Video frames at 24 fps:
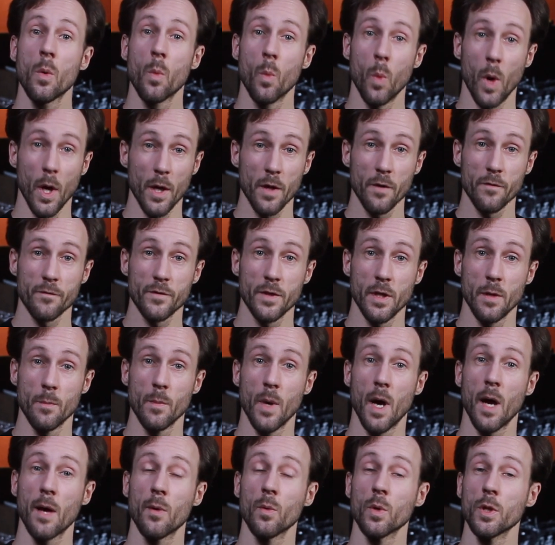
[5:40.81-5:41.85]
One of them
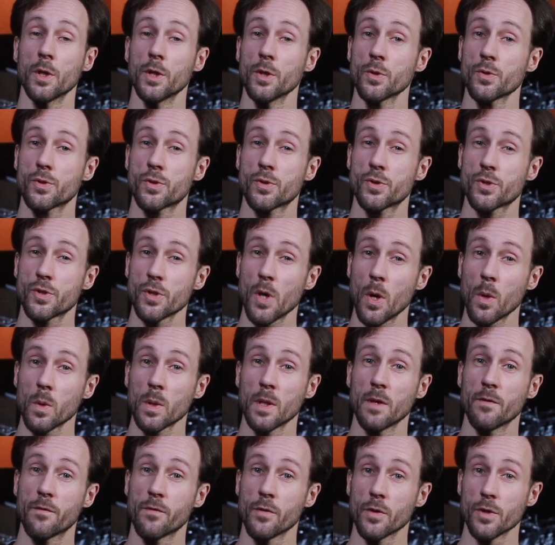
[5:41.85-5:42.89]
I will use
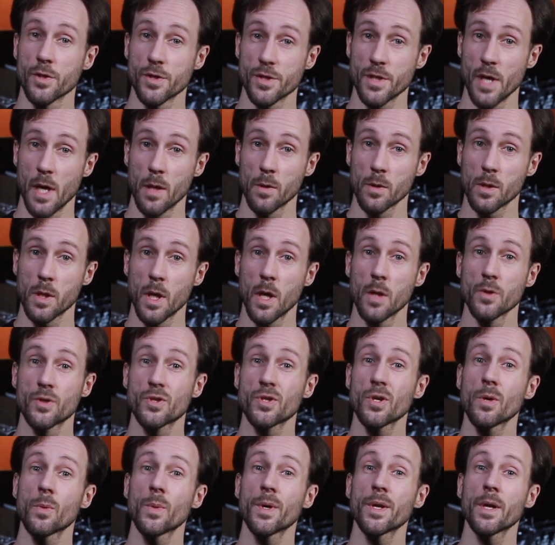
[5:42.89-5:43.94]
solely for SoundCloud,
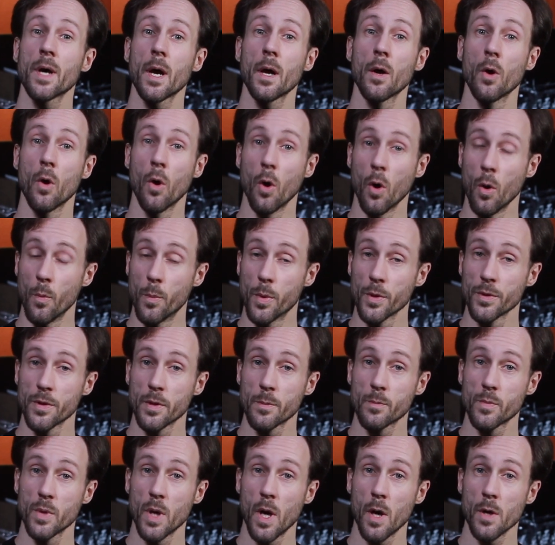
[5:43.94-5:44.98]
so when I open the
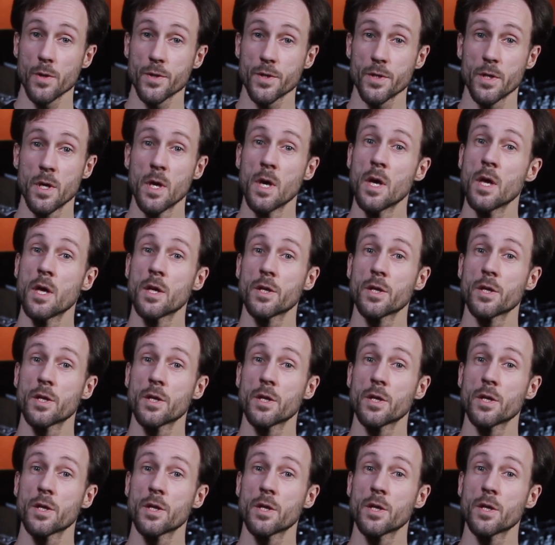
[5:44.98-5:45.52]
browser,